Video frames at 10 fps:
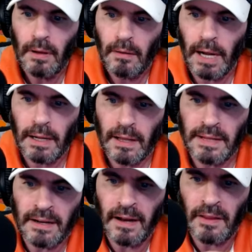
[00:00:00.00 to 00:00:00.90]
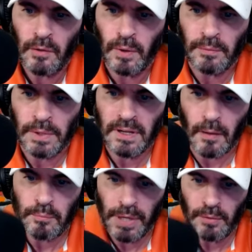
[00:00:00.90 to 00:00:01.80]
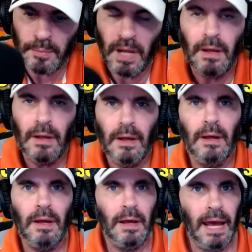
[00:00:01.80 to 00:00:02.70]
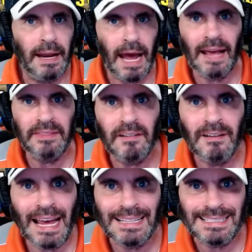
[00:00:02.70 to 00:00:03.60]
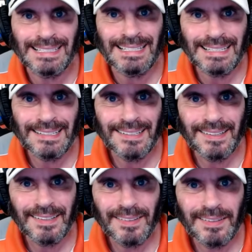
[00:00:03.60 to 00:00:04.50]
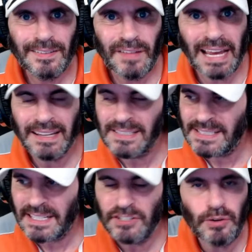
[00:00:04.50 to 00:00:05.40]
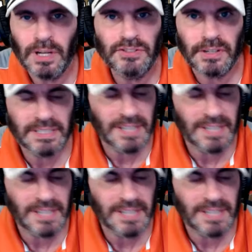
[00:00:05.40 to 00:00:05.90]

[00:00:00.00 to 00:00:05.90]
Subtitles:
Right? And then another one would come. Bloop. And I had the lens that can see 200